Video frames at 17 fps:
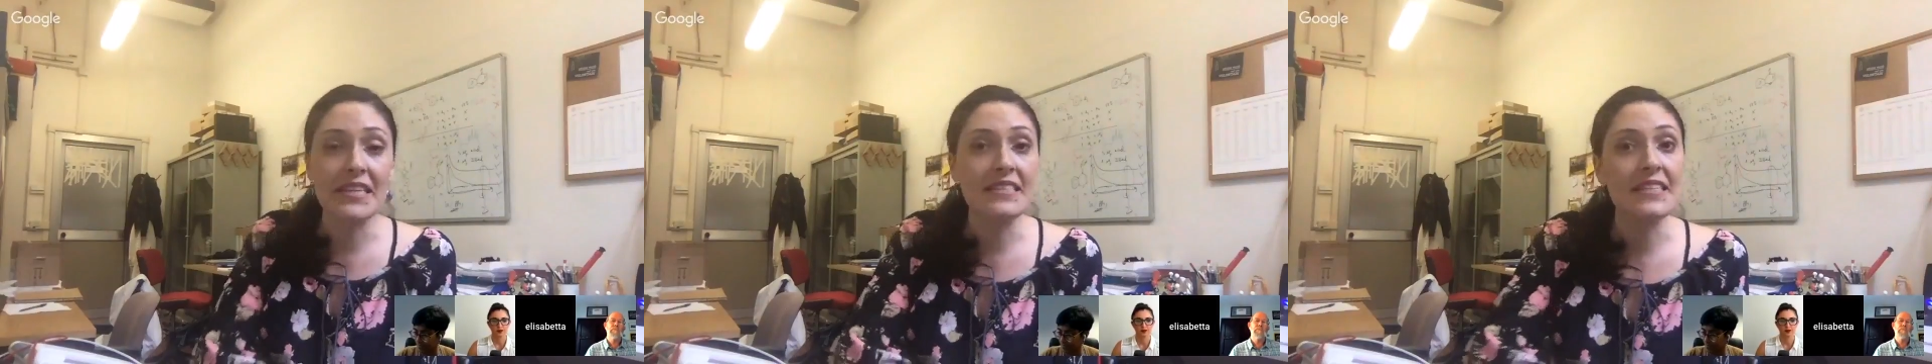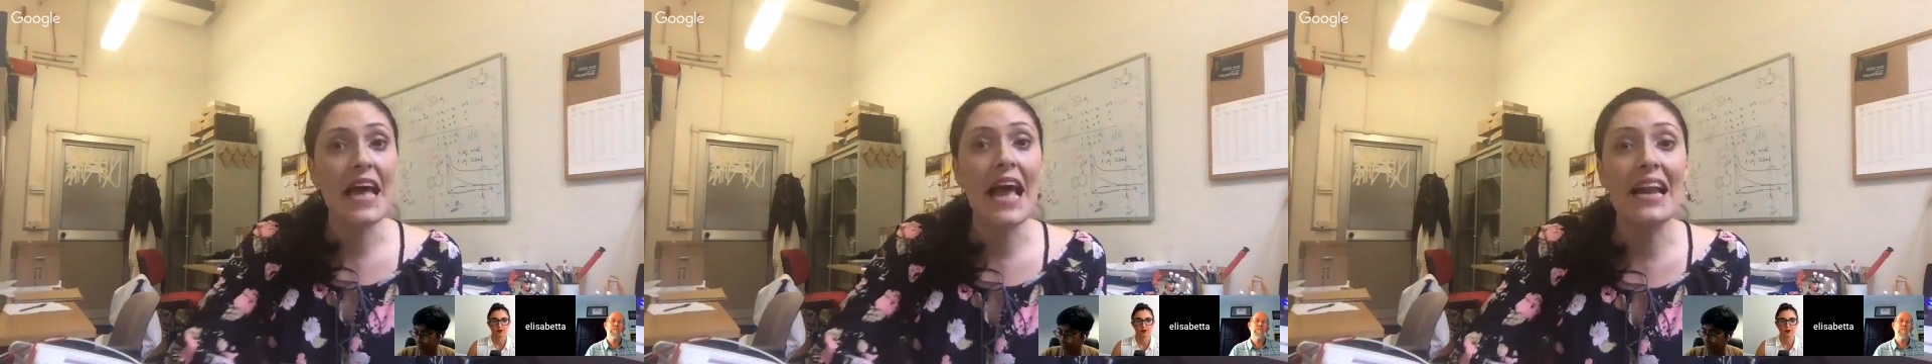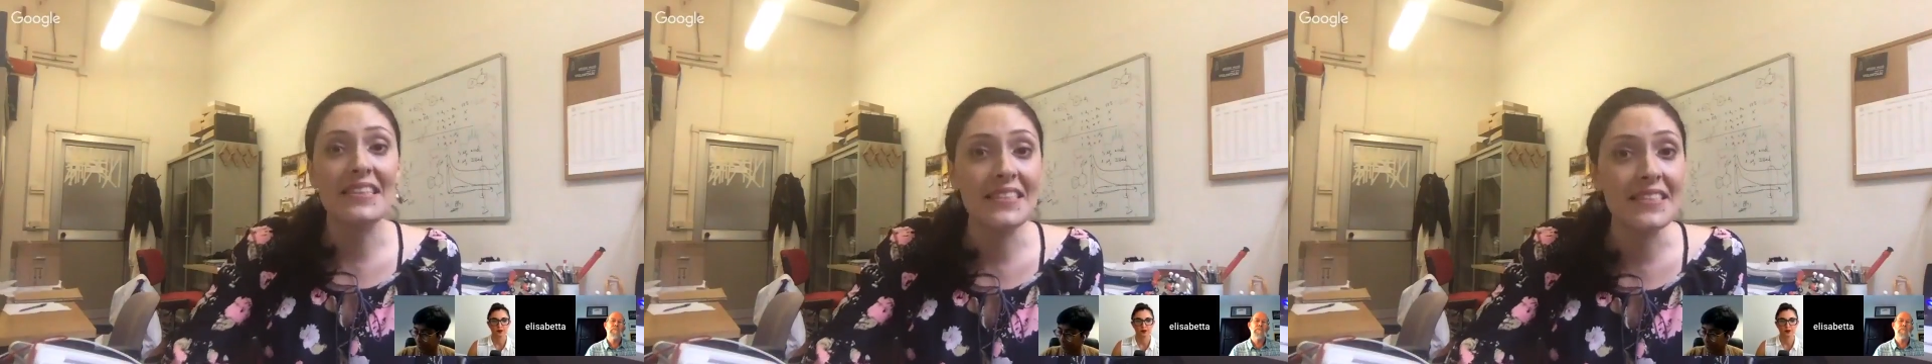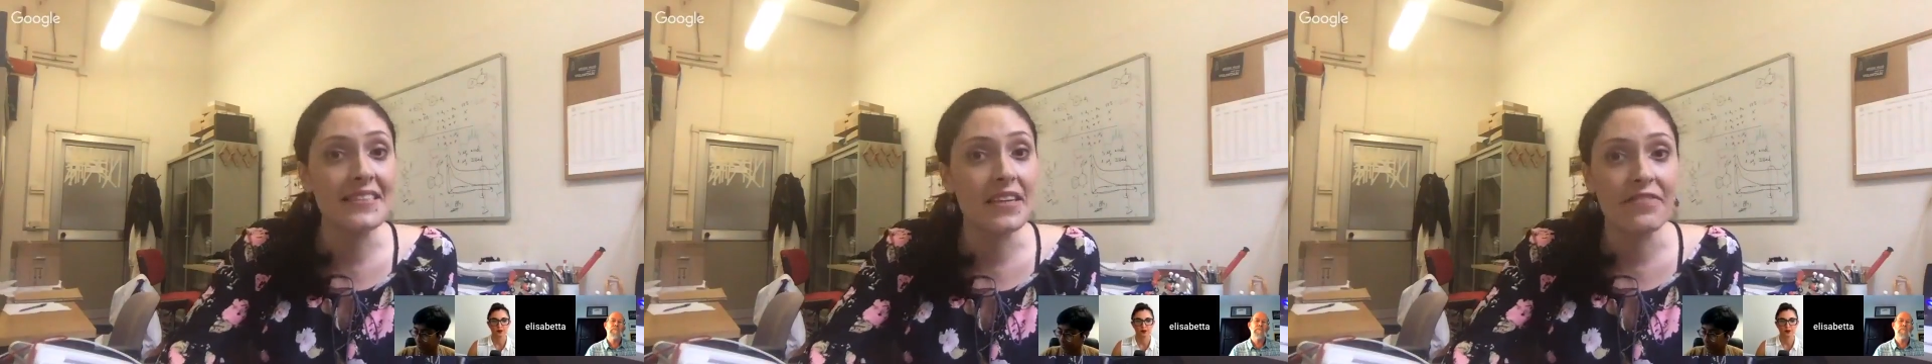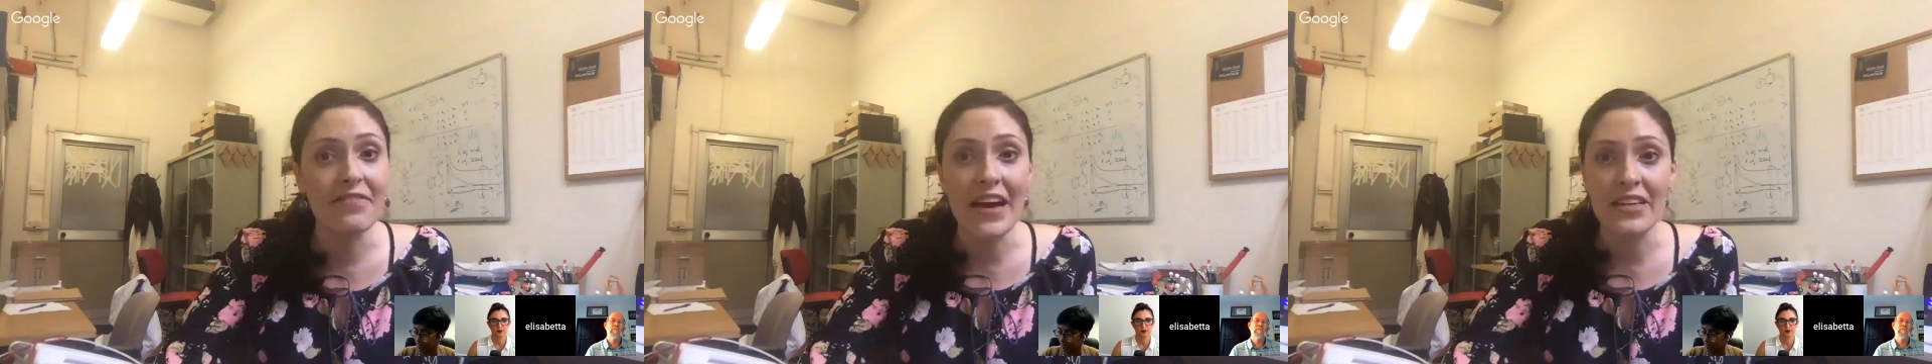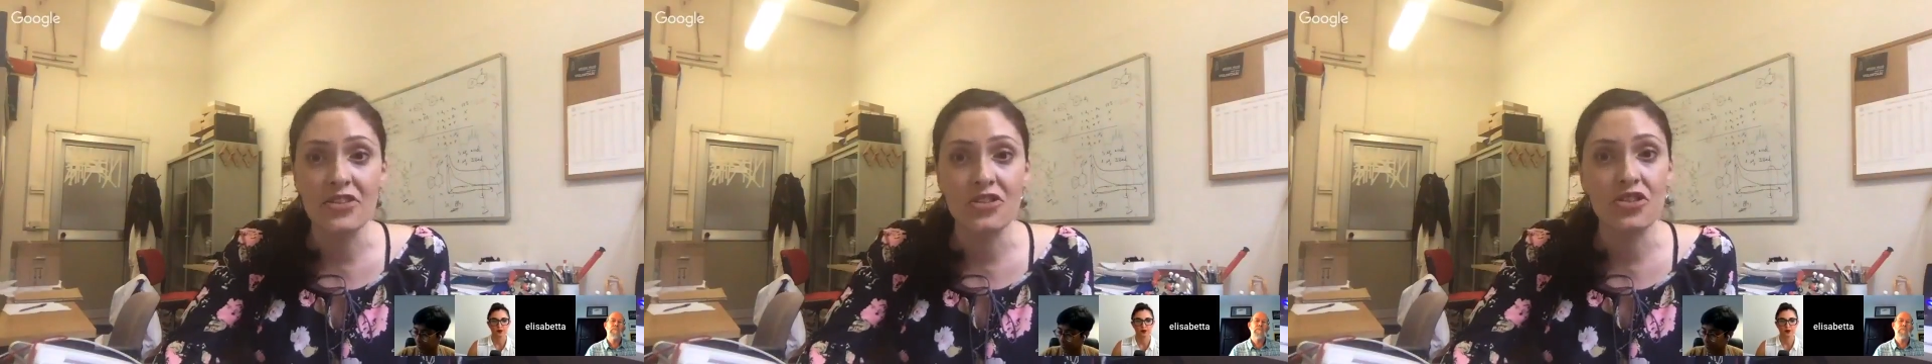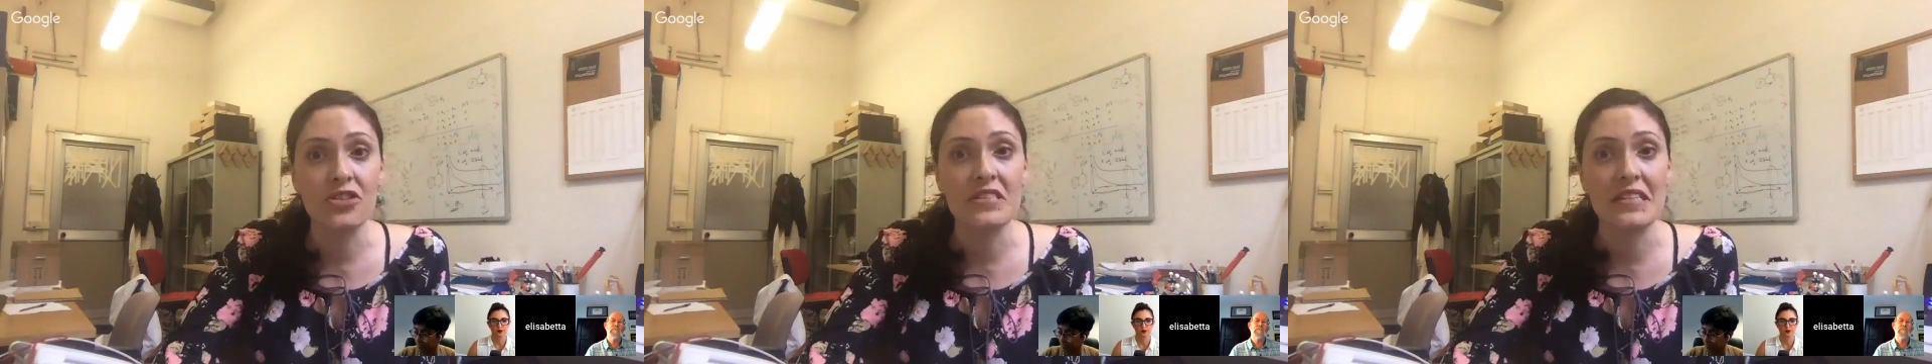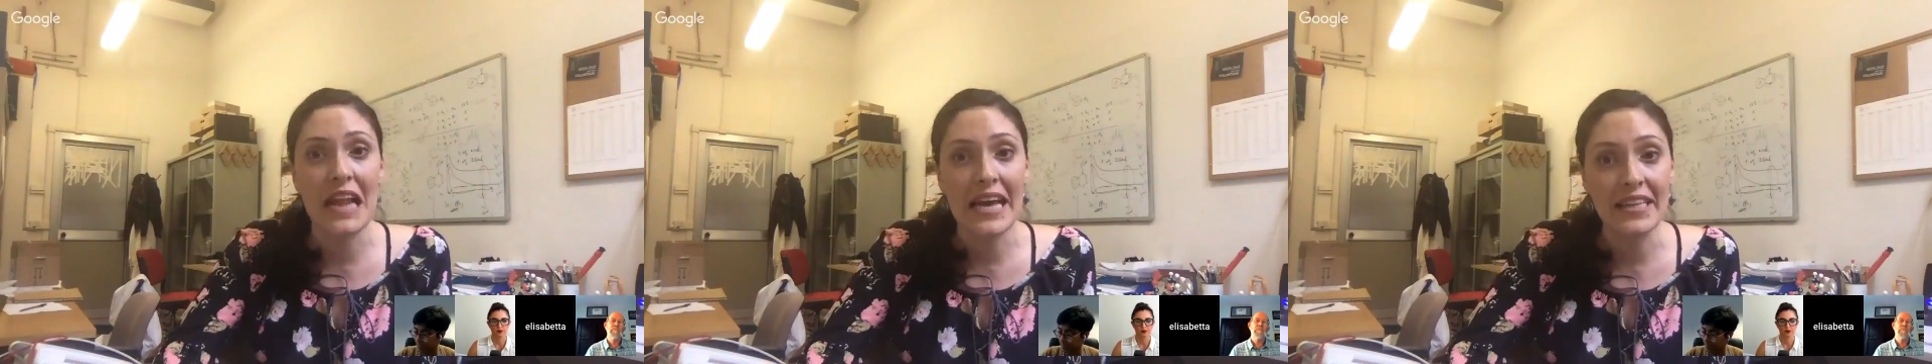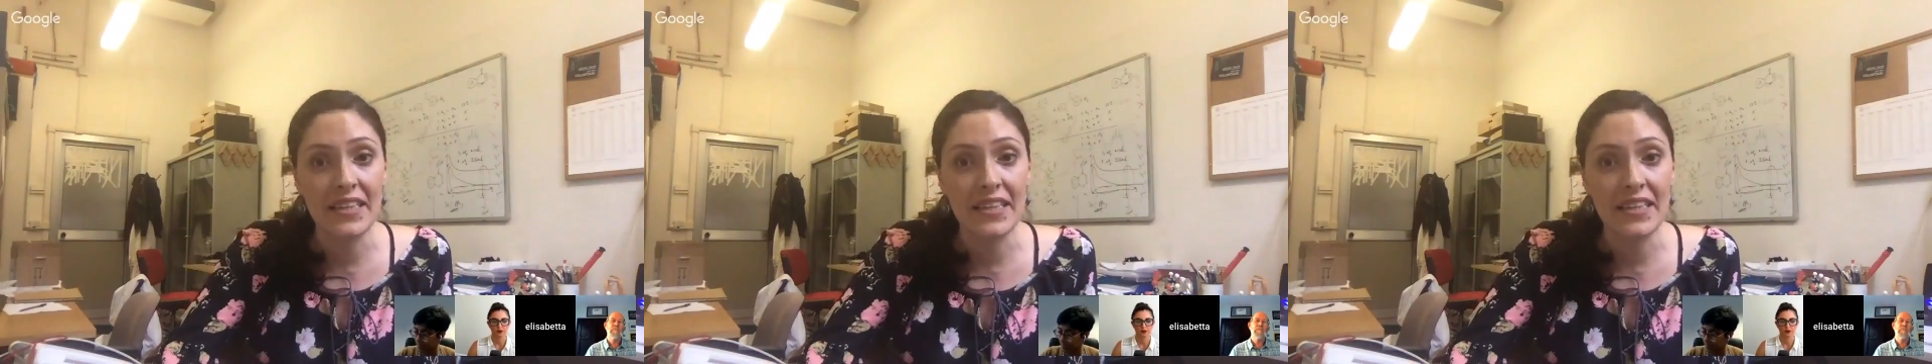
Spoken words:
health interventions like